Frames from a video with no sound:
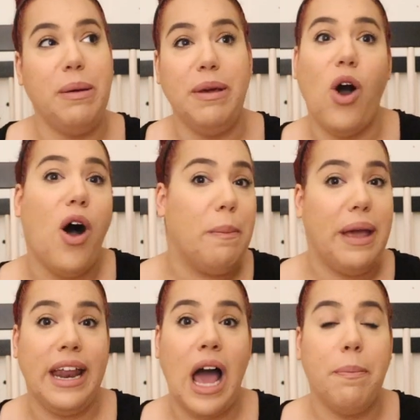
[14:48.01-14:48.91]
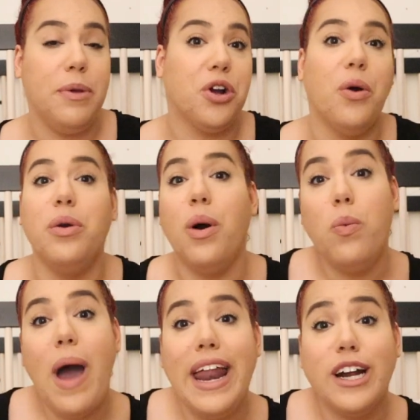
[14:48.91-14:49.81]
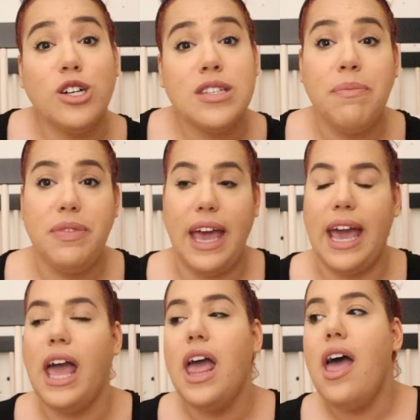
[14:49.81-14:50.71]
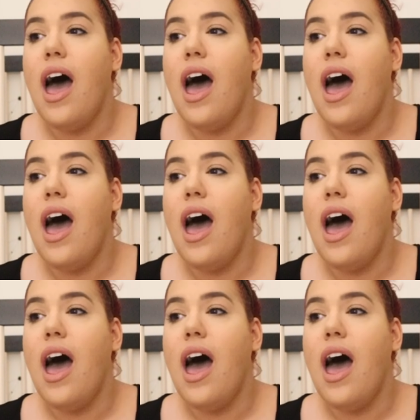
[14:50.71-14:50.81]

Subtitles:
maybe all made up, you're going to a wedding or something.